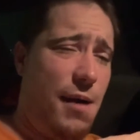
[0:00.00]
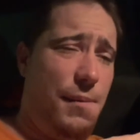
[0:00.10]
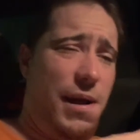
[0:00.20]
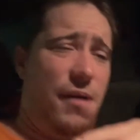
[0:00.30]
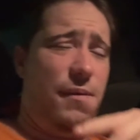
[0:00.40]
I'm
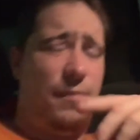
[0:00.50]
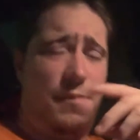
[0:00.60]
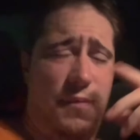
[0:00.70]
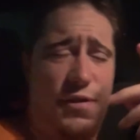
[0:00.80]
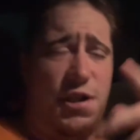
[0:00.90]
out,
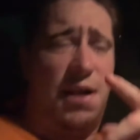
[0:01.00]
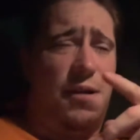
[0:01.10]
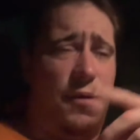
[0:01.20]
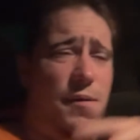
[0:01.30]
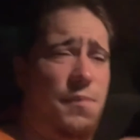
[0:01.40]

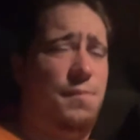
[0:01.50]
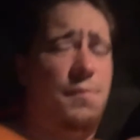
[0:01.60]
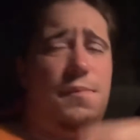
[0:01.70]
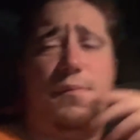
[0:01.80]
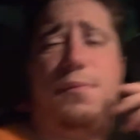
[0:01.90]
Jcole.
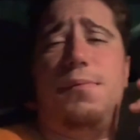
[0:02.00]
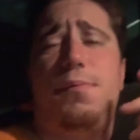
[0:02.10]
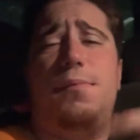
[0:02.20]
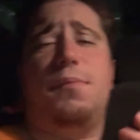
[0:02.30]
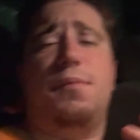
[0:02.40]

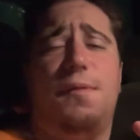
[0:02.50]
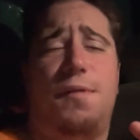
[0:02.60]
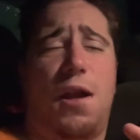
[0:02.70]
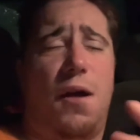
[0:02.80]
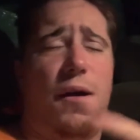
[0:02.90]

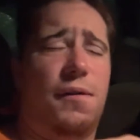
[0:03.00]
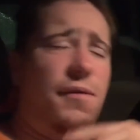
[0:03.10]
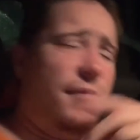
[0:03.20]
Vlogz.